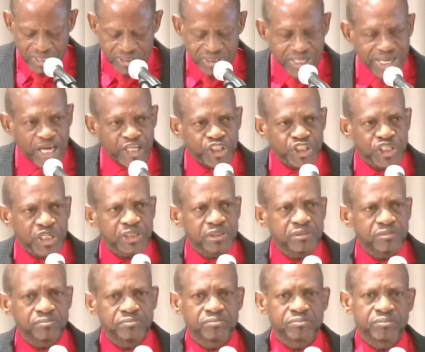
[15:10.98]
election,
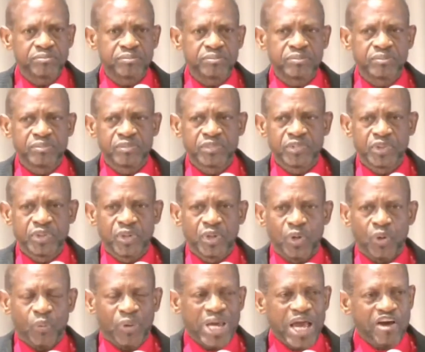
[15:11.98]

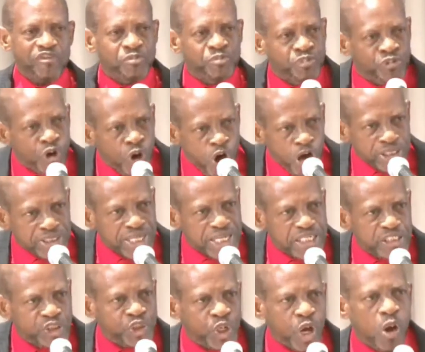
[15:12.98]
we have brought
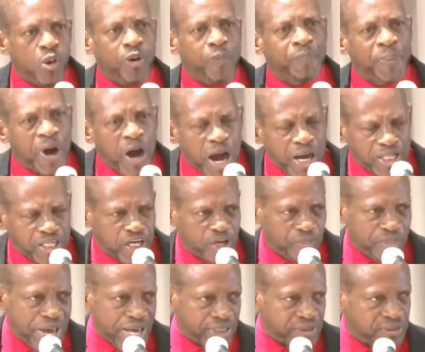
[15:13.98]
into our
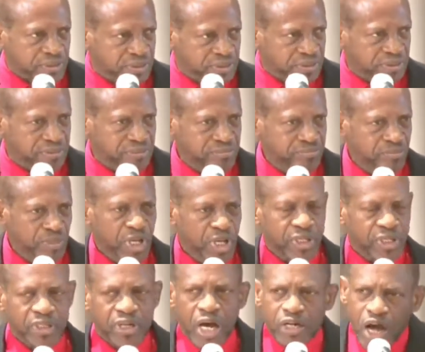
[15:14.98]
parliament
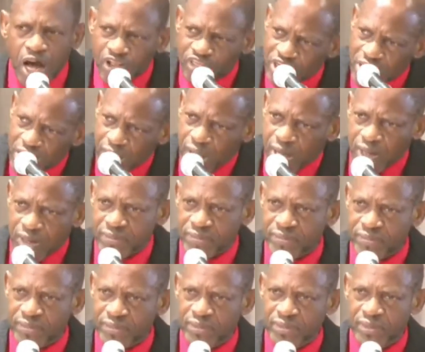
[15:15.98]
none
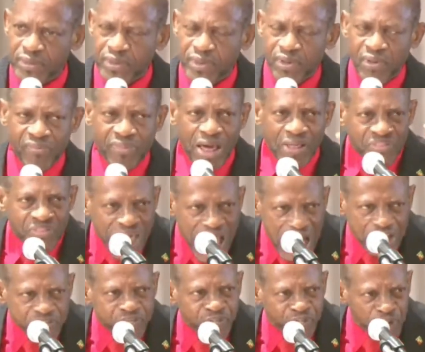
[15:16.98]
other than
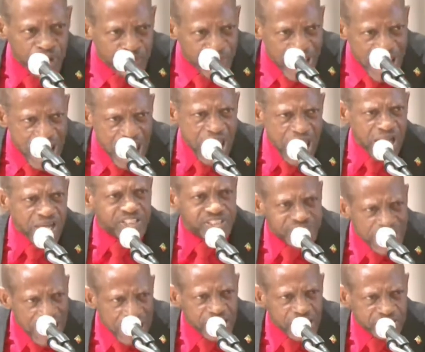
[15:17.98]
that female
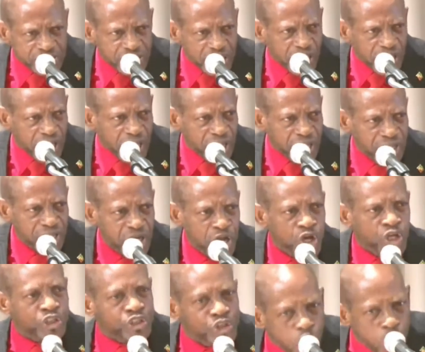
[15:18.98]
senator,
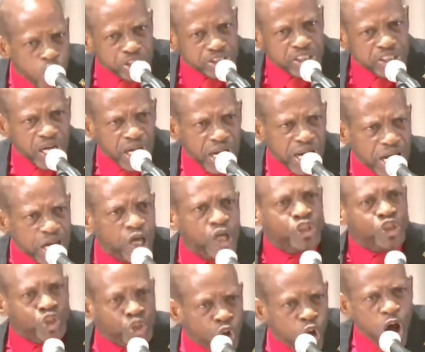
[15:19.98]
Dr.
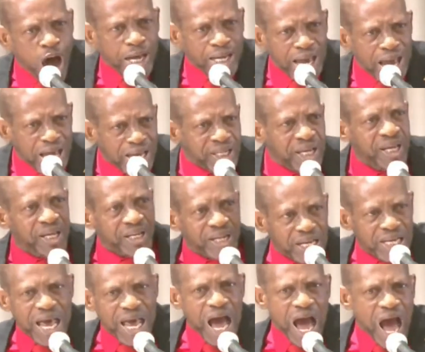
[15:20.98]
Joel
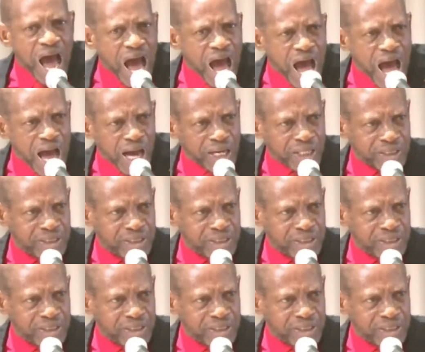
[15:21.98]
Clark.